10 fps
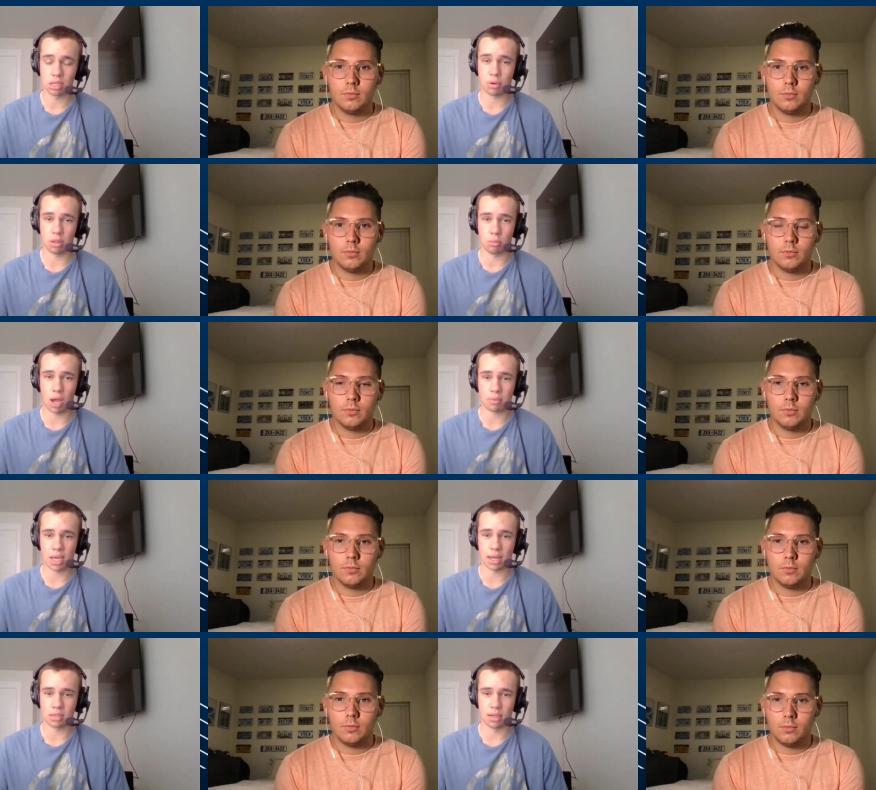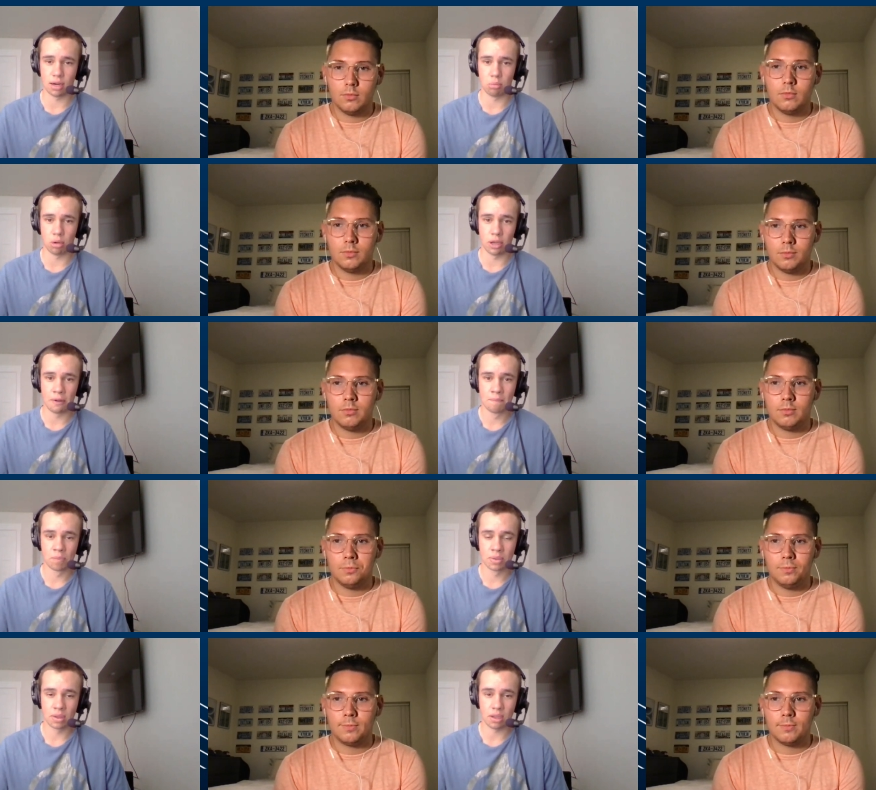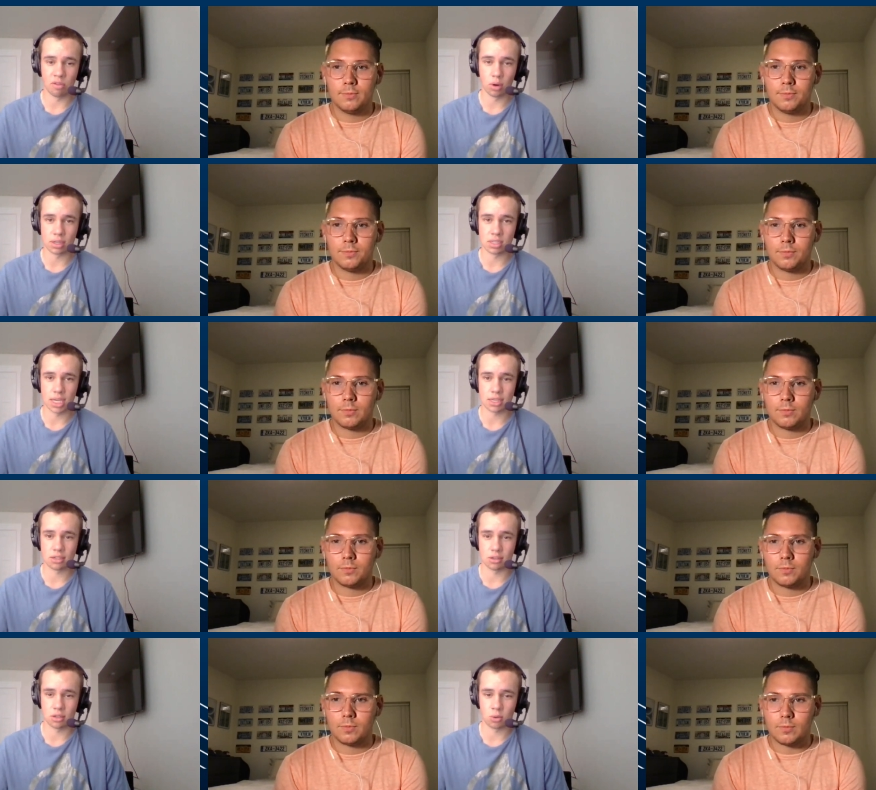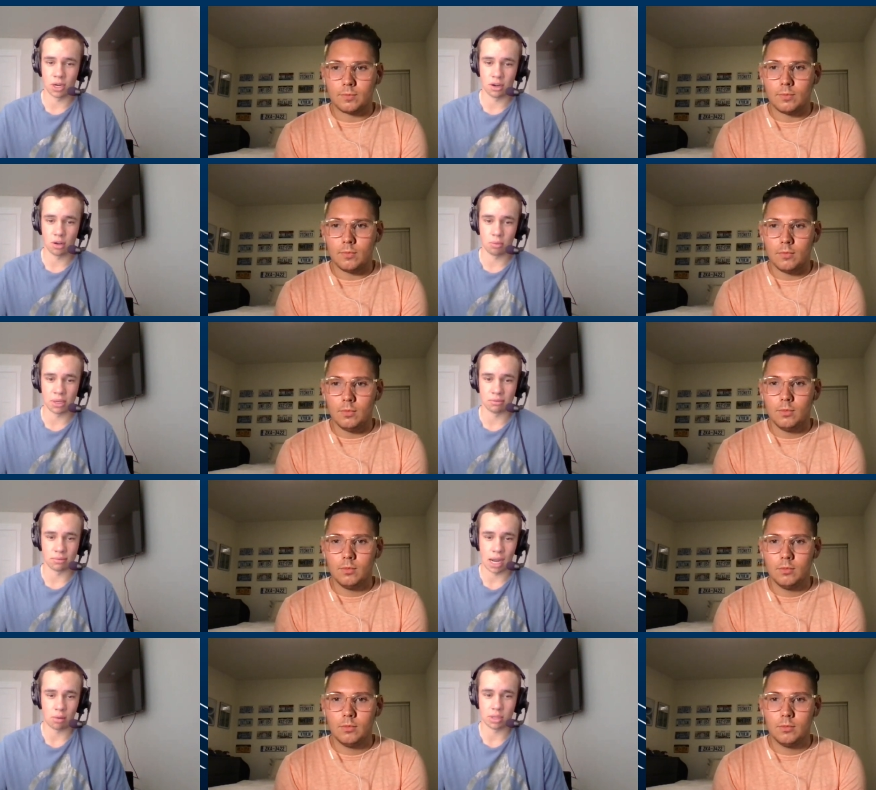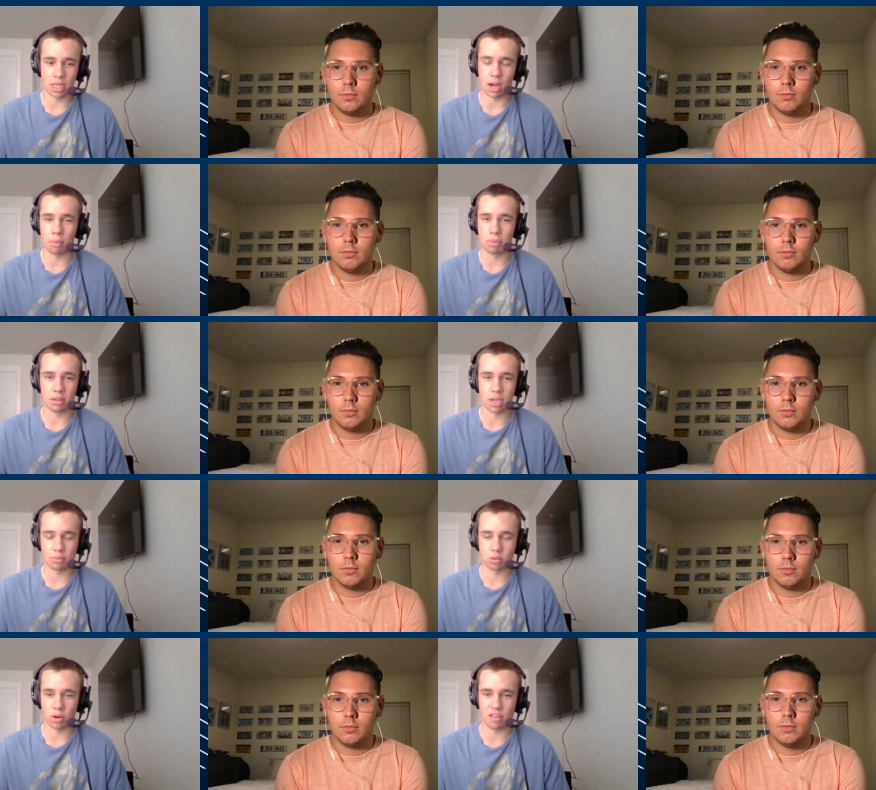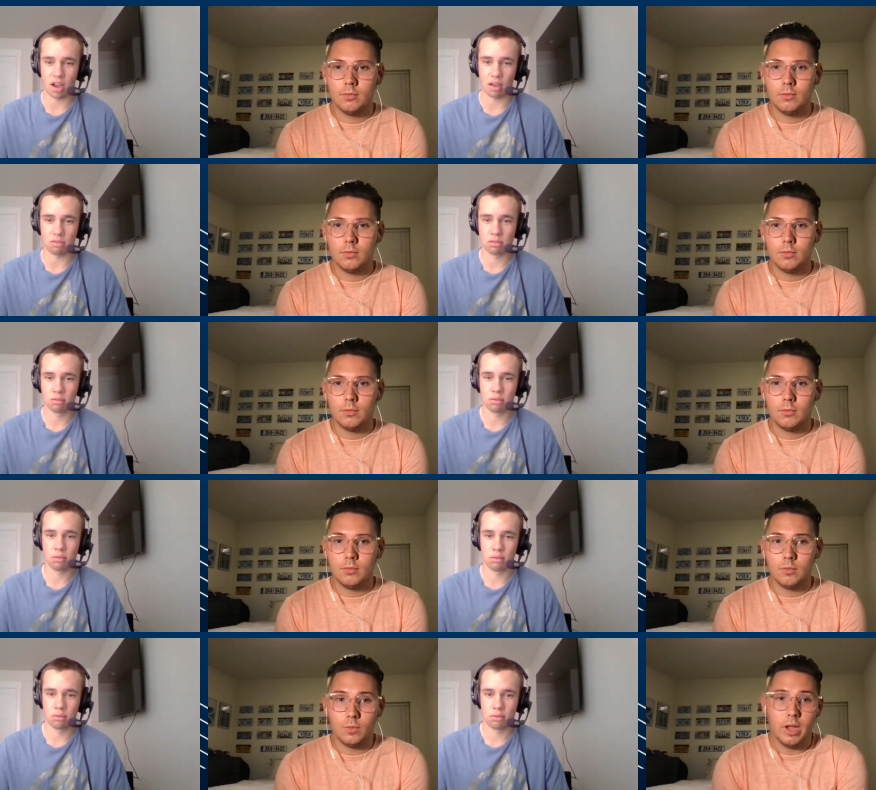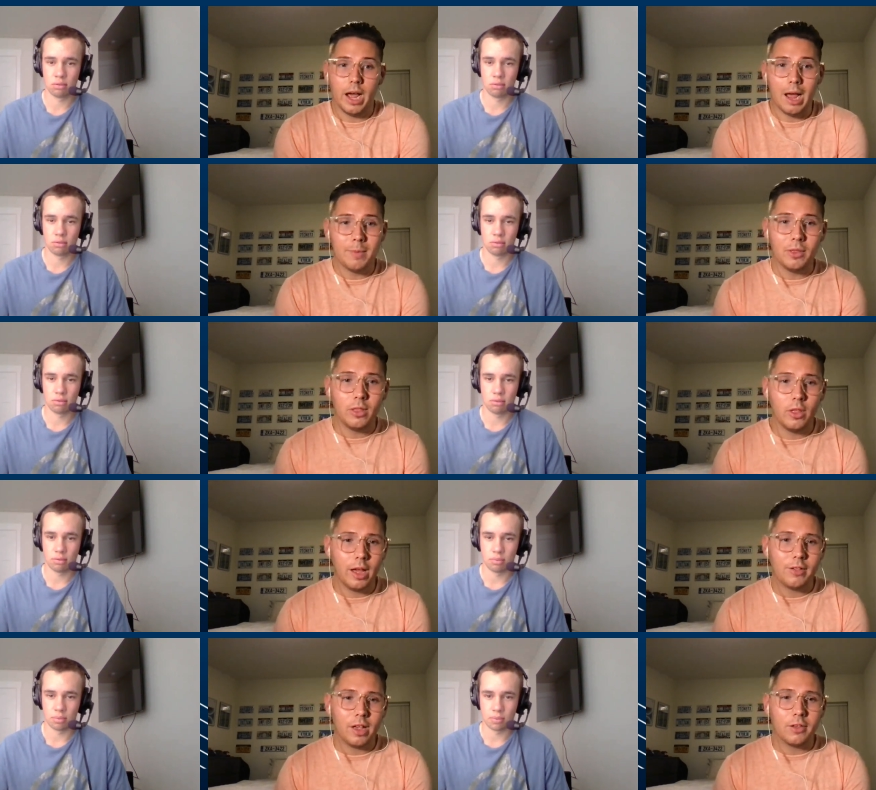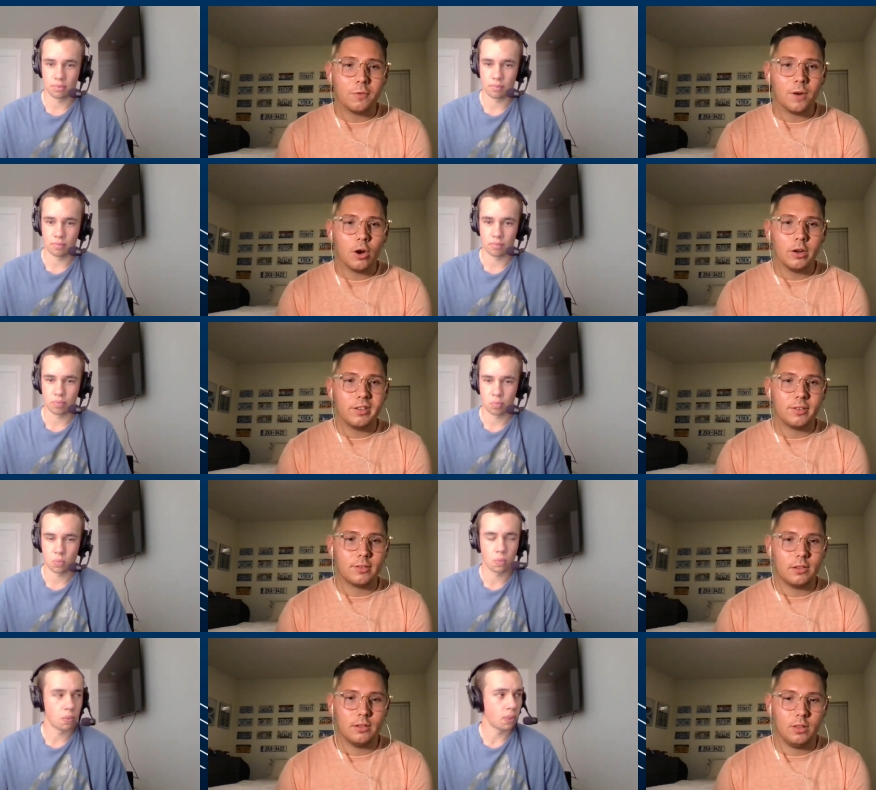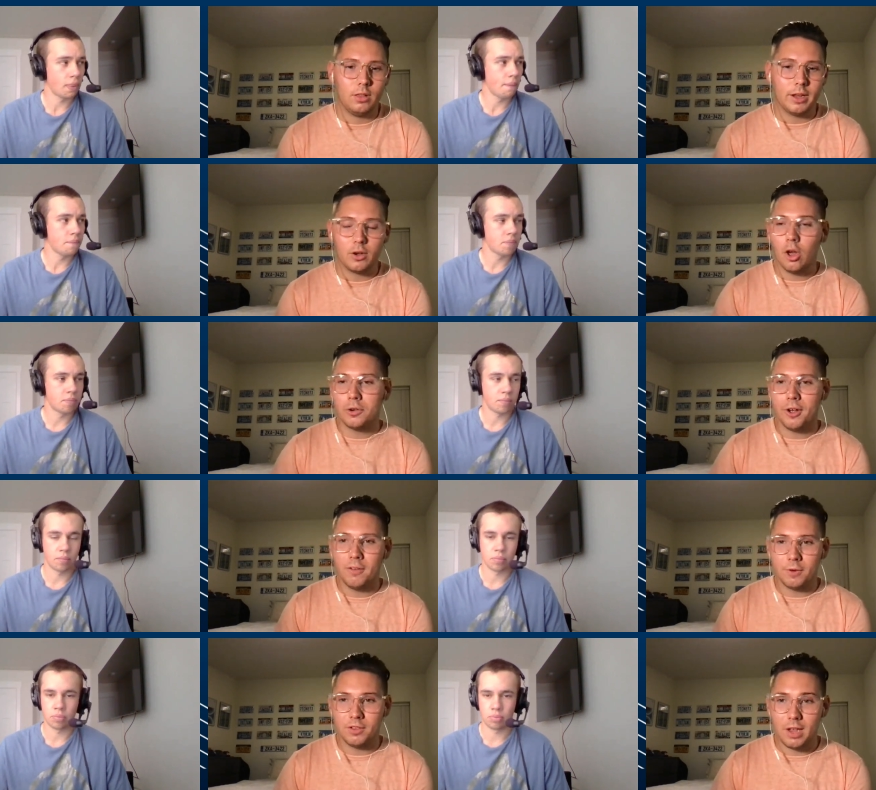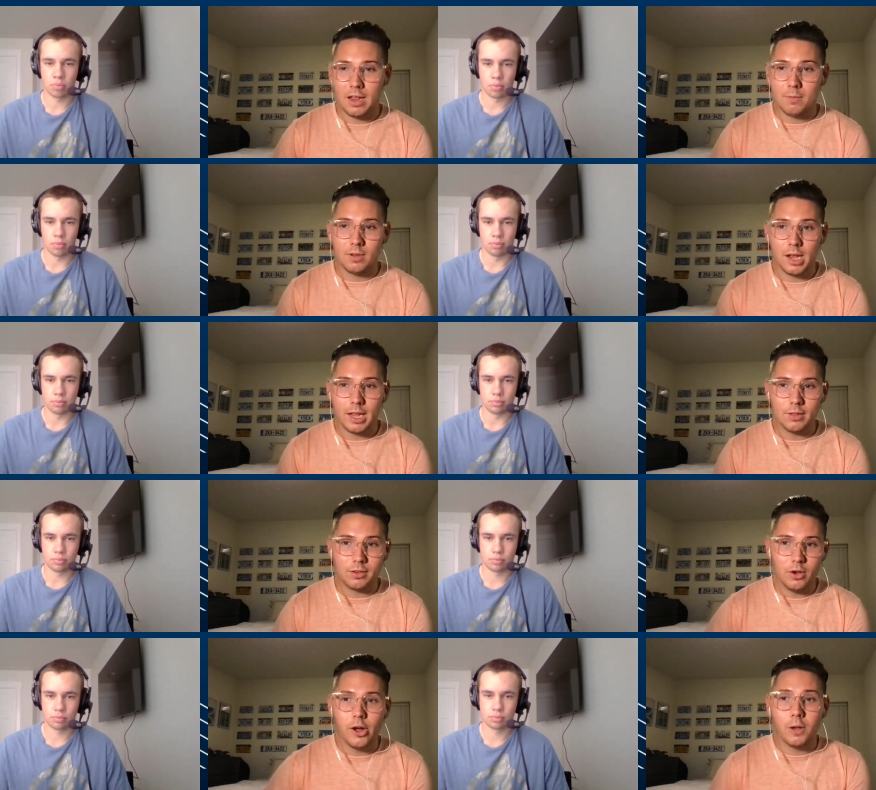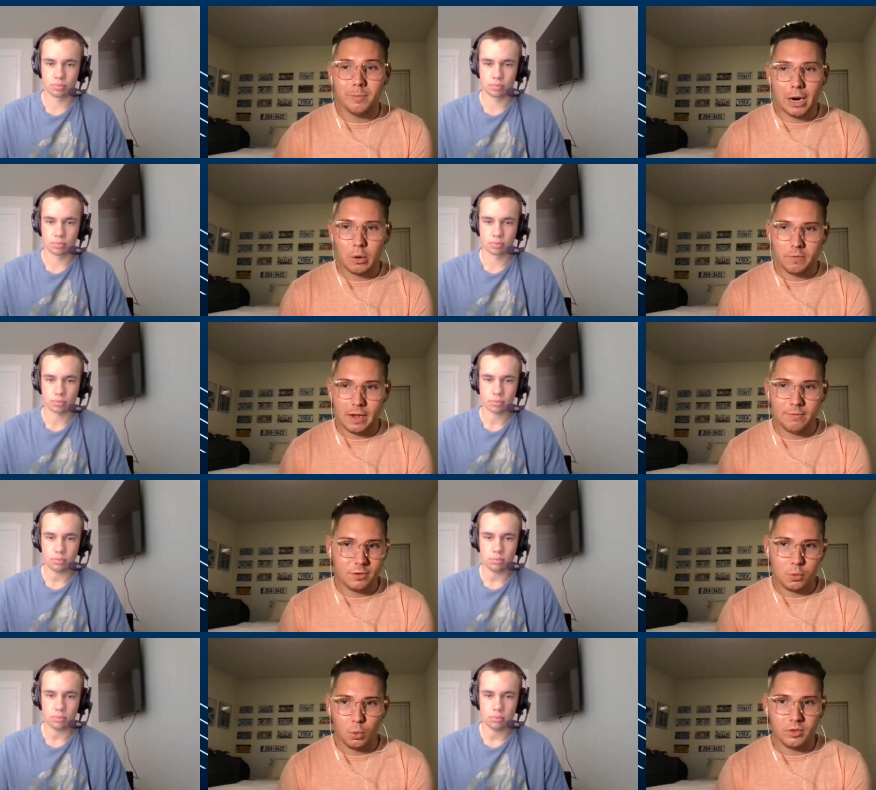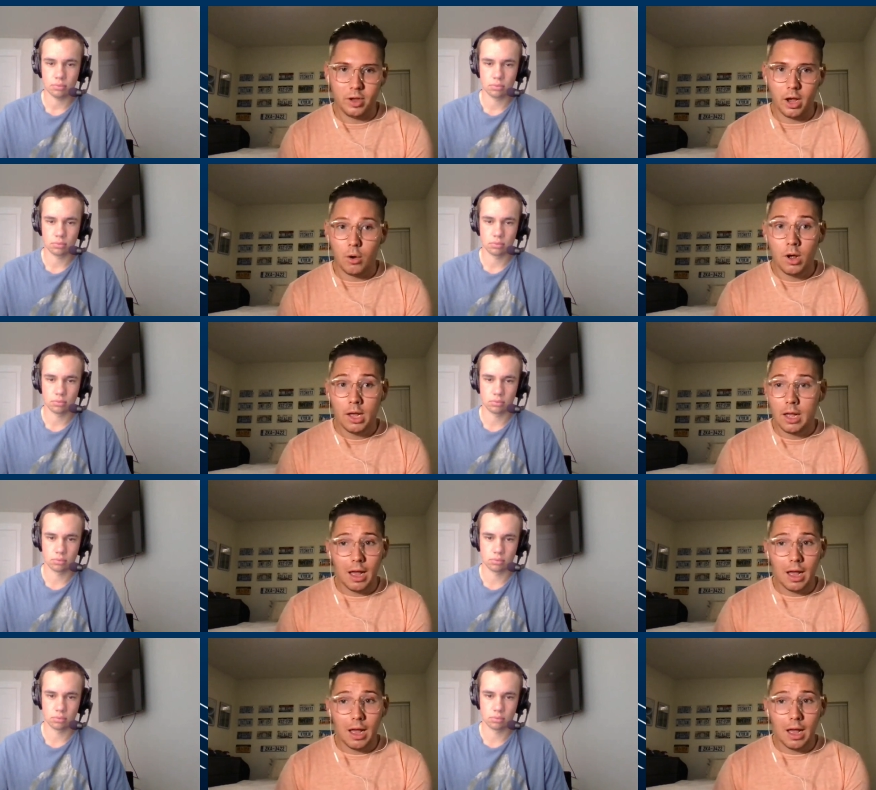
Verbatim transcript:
Speaker 1: sleep on the Bobcats there. But if Oregon State starts three and zero, oh, I mean, how would they not be in the top twenty five?
Speaker 2: Yeah, I mean, as as far as like non conference games against non Power Five schools go,